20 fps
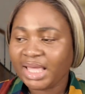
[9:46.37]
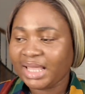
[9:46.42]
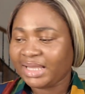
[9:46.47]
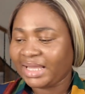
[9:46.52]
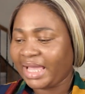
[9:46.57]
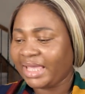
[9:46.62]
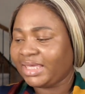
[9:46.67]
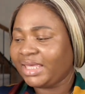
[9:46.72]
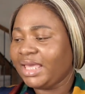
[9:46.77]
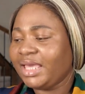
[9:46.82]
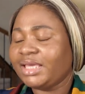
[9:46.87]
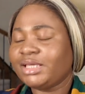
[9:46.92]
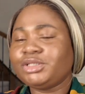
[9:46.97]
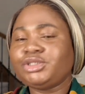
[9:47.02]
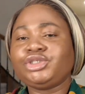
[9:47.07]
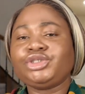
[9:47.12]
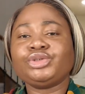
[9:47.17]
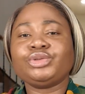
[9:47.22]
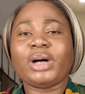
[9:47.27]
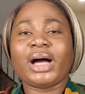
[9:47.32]
Like,
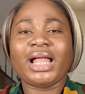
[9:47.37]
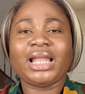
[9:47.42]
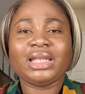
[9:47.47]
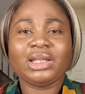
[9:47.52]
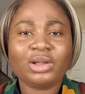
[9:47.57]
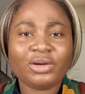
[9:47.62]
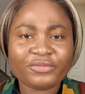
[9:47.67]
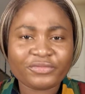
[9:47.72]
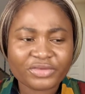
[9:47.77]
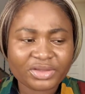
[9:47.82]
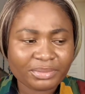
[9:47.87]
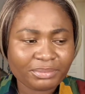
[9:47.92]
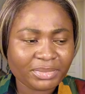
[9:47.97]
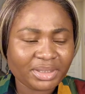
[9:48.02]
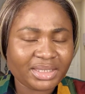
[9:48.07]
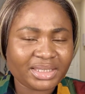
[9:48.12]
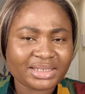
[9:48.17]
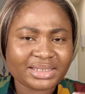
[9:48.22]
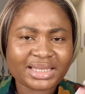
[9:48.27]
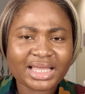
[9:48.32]
you are loving
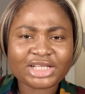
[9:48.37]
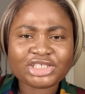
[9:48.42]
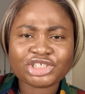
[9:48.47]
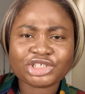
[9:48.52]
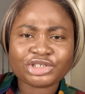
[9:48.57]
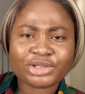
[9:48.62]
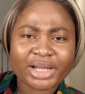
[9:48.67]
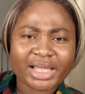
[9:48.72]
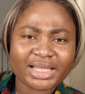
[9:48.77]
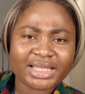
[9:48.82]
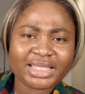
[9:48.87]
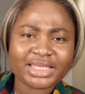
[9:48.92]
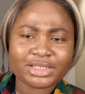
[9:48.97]
me naturally.